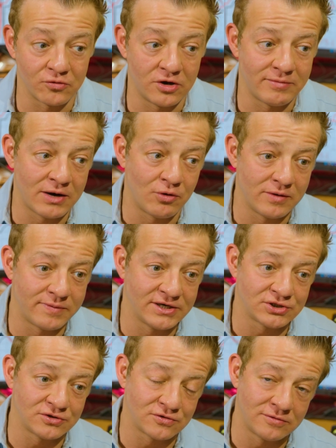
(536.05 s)
Well, my one
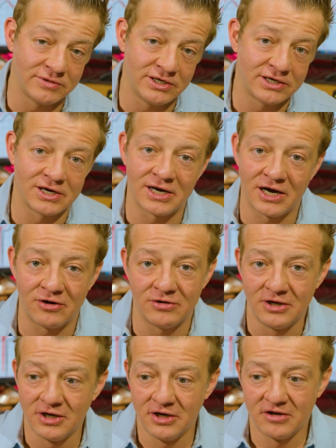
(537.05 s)
patient told me he cut out
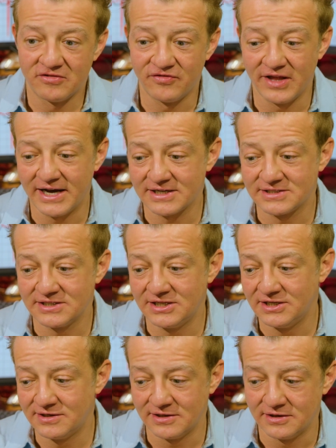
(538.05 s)

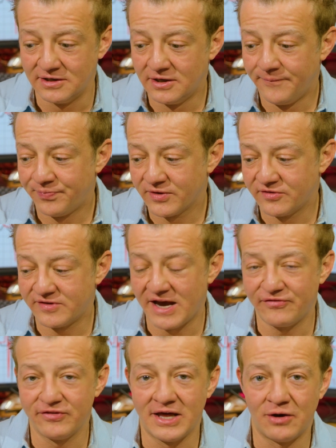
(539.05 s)
flaxseed and
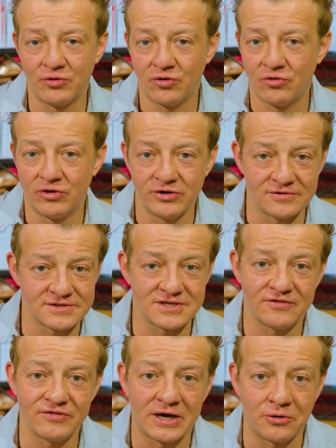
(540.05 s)
safflower oil and
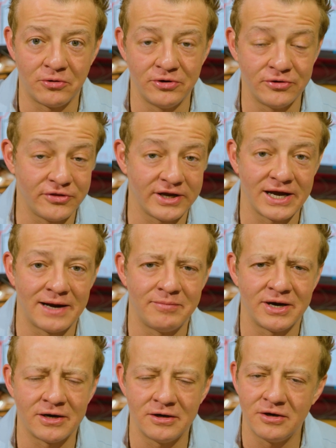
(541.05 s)
sunflower oil and they got
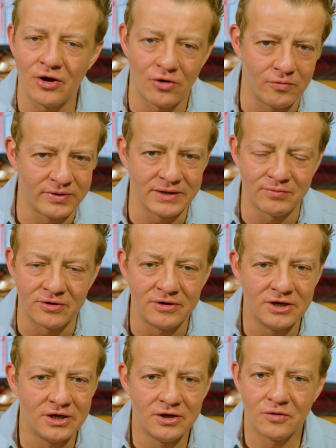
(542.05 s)
better. No,
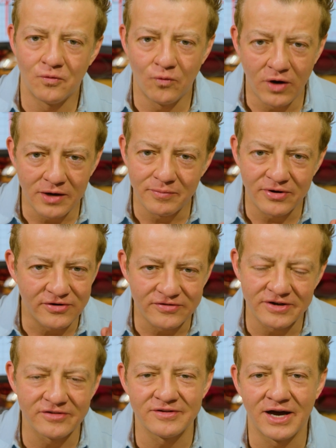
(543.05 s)
people, one
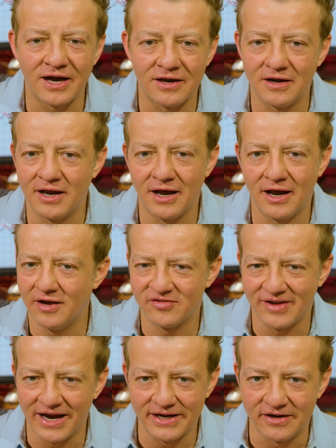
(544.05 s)
person is not
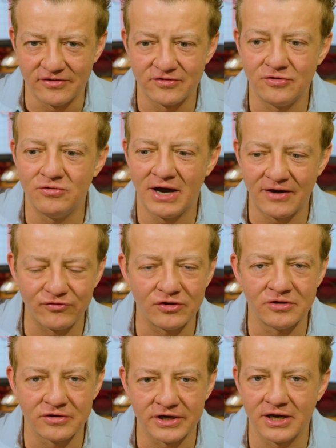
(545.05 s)
science. You have to
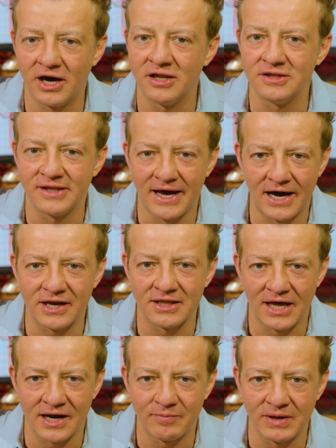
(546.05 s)
look at a lot, a
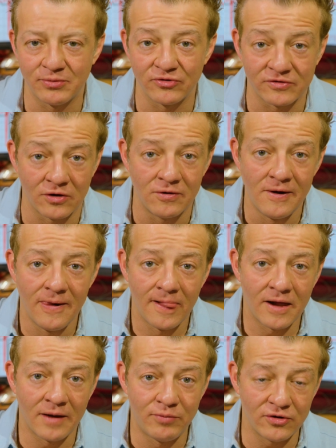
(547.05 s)
lot of people. So
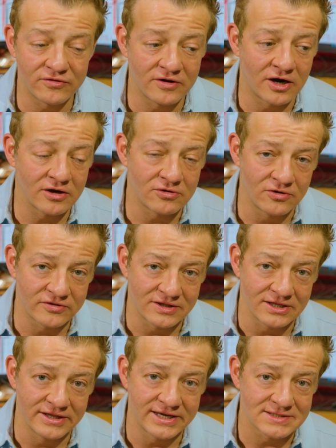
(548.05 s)
I'll post the articles
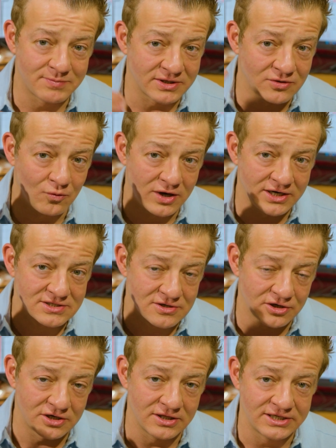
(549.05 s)
and the links, but the one in
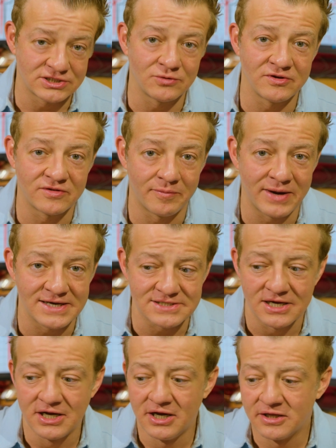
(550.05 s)
circulation was the
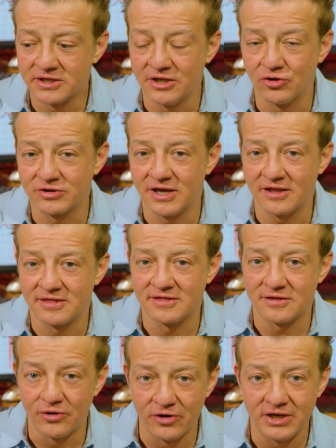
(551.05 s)
best. They looked at
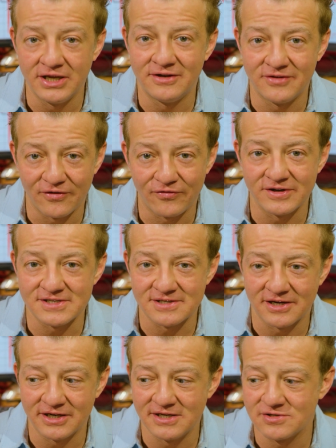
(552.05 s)
thirty different
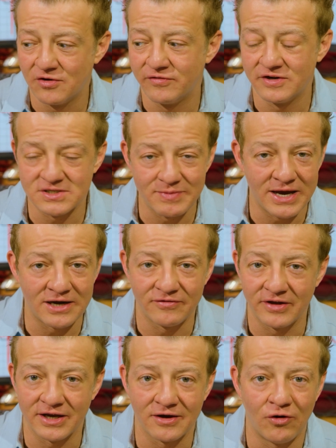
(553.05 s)
studies over a span of
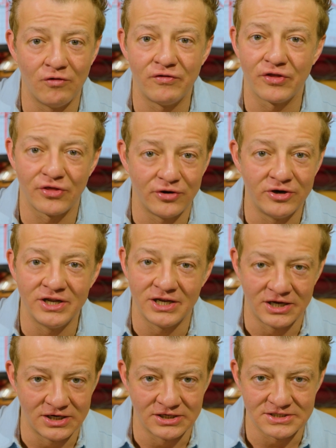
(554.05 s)
like over thirty
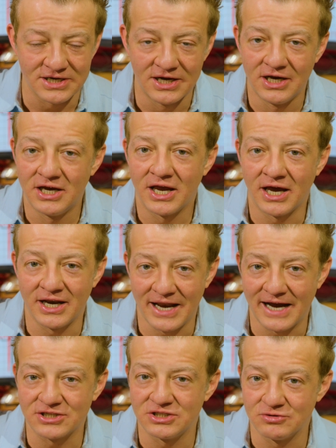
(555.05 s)
years, and it
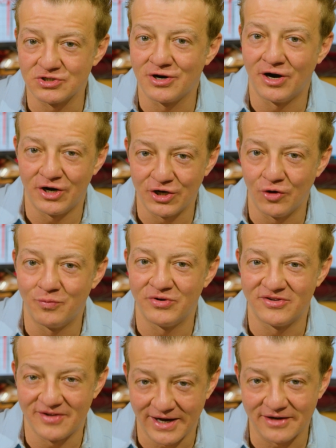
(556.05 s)
actually was
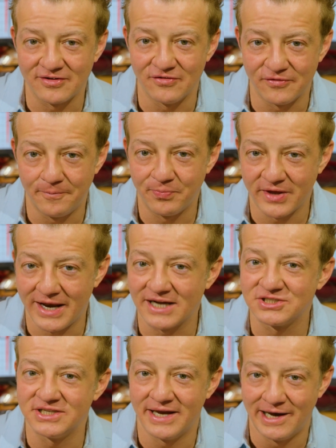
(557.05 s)
cardioprotective. It
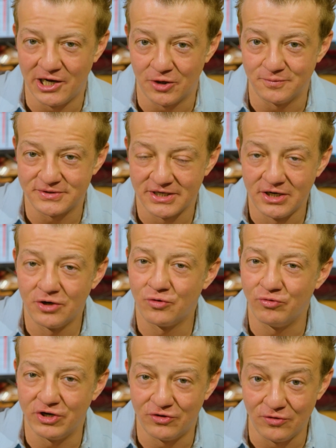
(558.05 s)
actually helped
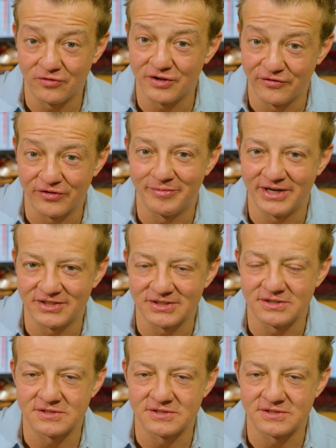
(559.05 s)
reduce inflammation.